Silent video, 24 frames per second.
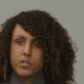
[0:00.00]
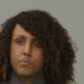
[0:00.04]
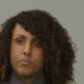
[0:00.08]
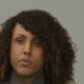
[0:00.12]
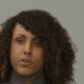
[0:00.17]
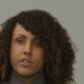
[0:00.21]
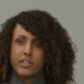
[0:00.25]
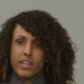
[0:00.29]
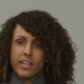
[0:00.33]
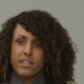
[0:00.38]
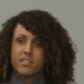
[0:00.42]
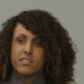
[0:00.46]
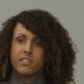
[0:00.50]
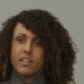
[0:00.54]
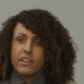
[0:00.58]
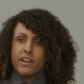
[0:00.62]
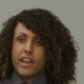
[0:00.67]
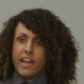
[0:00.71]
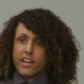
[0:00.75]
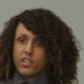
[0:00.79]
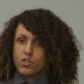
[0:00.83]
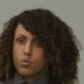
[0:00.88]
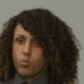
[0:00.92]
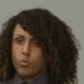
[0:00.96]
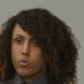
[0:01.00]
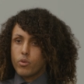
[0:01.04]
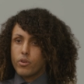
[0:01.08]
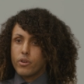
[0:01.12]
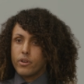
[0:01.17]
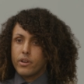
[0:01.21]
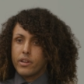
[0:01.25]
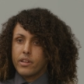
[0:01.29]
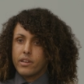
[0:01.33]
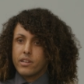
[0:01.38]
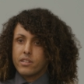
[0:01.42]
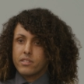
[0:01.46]
just predicts the next
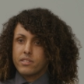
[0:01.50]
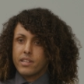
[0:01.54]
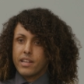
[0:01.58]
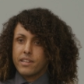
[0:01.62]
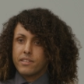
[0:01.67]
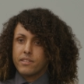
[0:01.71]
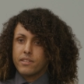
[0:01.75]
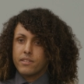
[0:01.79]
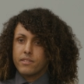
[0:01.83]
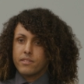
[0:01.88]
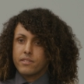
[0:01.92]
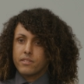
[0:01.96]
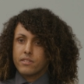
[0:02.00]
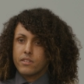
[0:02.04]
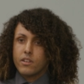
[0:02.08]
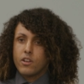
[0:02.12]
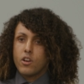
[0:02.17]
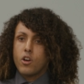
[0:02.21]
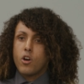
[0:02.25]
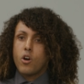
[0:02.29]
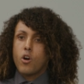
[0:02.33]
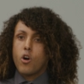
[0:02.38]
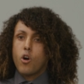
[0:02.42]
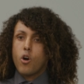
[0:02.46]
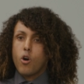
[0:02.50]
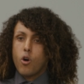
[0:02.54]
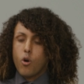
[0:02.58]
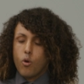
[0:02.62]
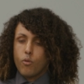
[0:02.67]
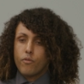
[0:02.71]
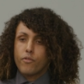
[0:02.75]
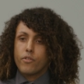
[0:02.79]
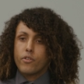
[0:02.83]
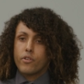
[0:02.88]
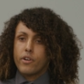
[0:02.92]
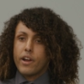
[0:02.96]
word in a sentence
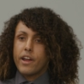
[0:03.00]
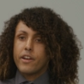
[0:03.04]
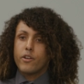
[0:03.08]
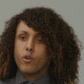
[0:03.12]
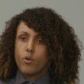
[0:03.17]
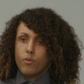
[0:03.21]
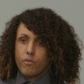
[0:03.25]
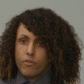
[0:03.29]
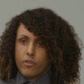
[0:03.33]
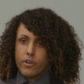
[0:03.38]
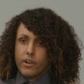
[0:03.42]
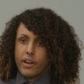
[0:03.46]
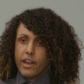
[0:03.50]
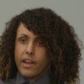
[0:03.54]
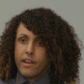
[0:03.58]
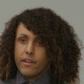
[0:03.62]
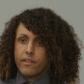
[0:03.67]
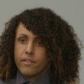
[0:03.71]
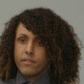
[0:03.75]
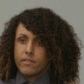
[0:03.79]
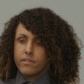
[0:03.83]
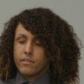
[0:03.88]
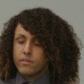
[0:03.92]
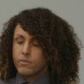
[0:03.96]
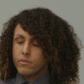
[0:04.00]
over and over again,